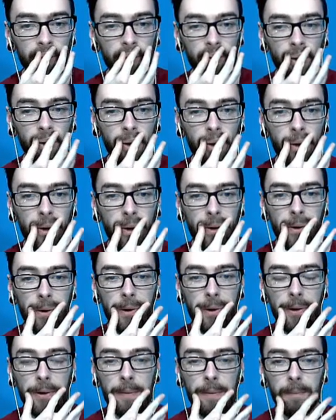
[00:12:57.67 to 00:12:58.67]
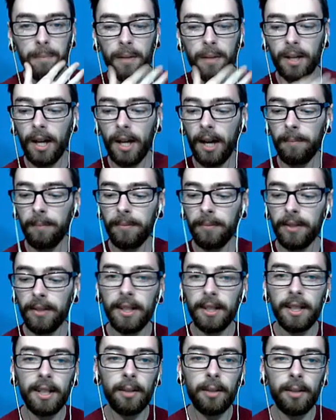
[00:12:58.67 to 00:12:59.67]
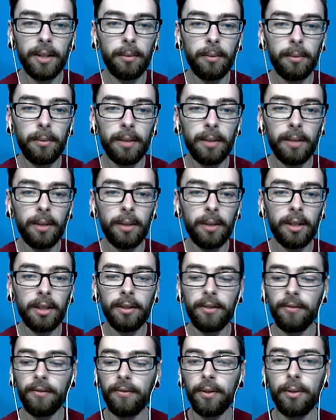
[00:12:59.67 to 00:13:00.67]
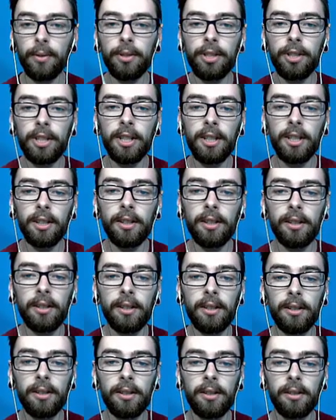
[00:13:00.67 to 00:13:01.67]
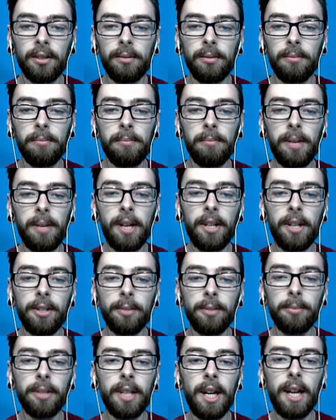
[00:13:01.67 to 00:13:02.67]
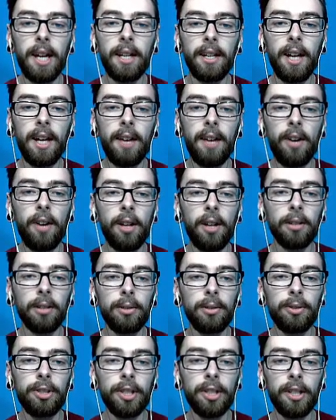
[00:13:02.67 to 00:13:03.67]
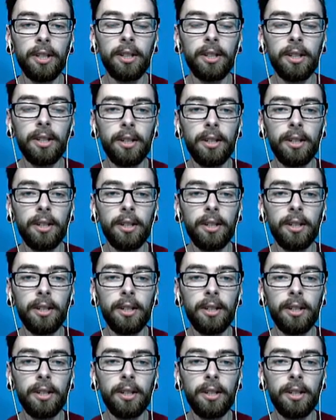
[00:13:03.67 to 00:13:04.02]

Um, I'm thinking we want to lead with Fuji, possibly, and have Hawlucha